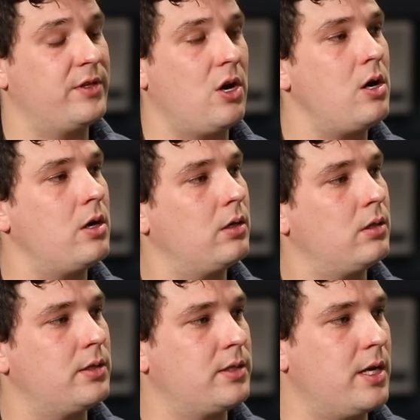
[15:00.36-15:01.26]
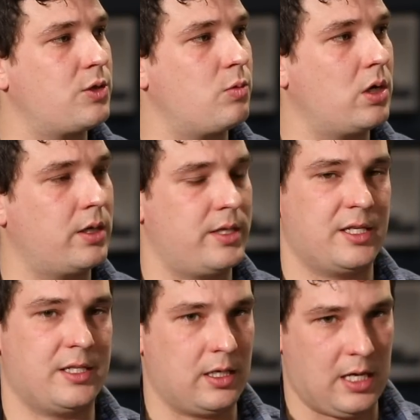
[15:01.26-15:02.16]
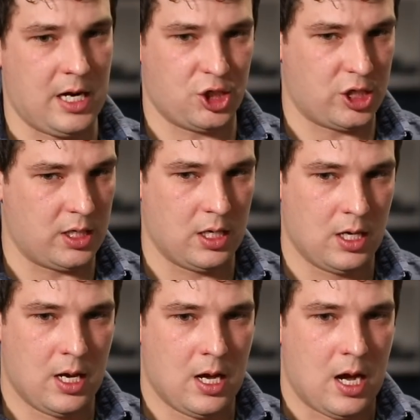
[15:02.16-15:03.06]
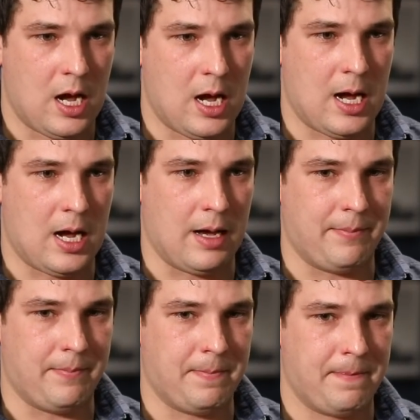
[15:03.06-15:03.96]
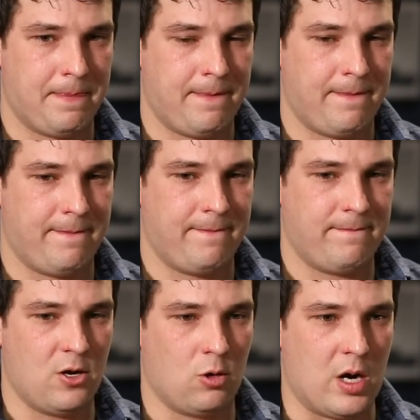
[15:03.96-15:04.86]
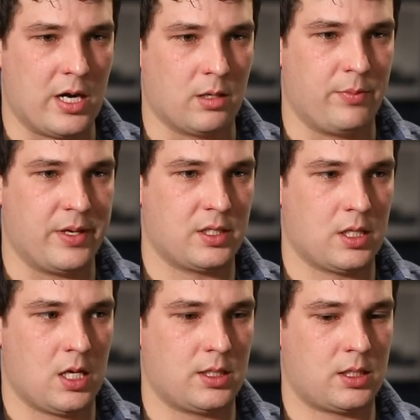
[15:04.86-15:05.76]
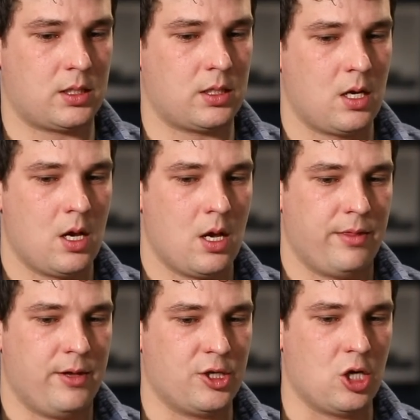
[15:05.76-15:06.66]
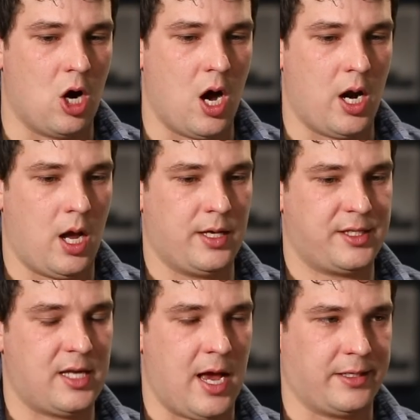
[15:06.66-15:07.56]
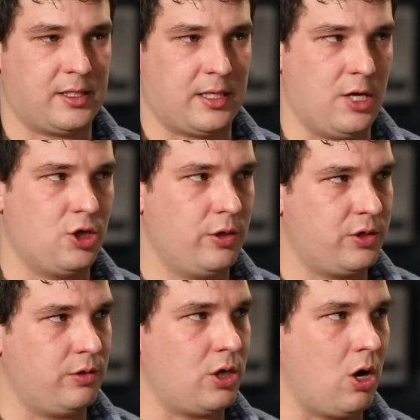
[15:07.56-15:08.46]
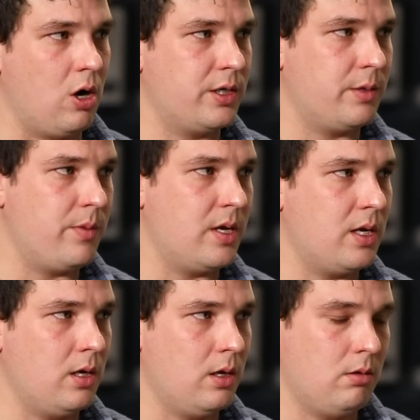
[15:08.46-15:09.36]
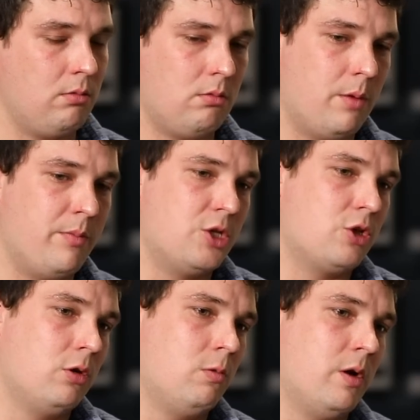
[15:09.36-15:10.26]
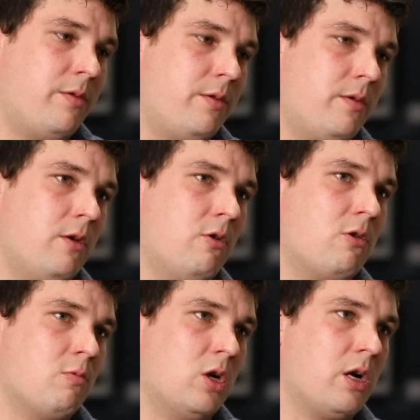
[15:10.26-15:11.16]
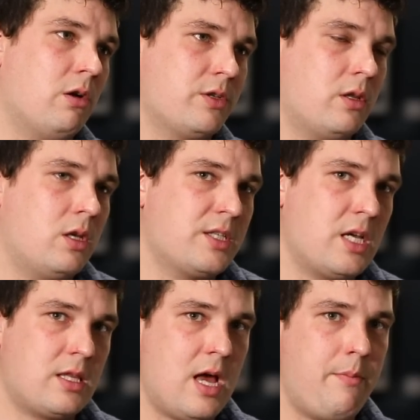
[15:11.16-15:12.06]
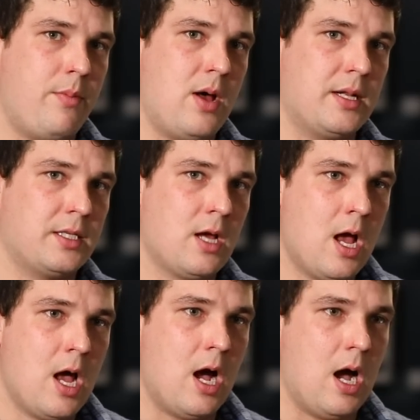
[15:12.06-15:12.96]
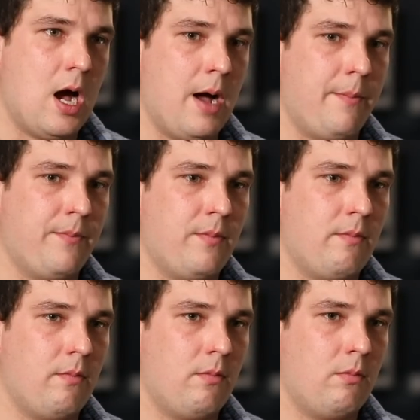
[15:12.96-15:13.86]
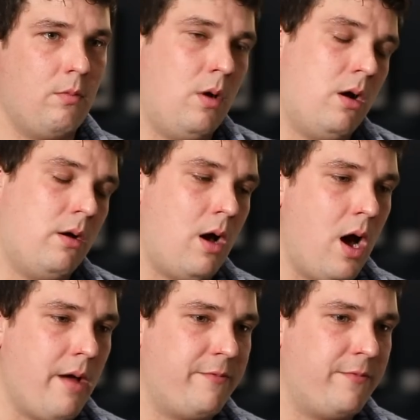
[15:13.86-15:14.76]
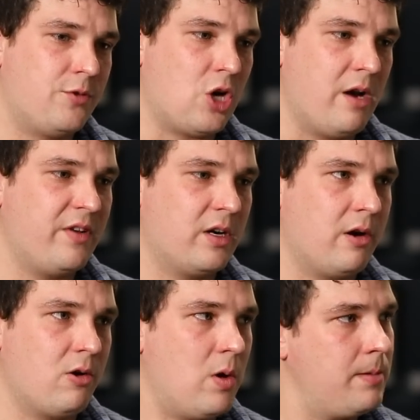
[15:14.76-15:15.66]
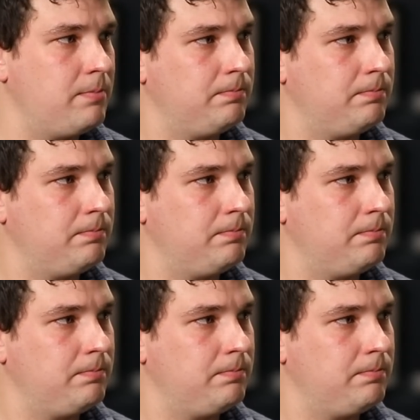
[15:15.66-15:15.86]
It's hard. It takes work. It takes dedication. Running a business, there's not a set schedule, so it's hard to be habitual with your own workouts and things like that. But I try to figure out a way.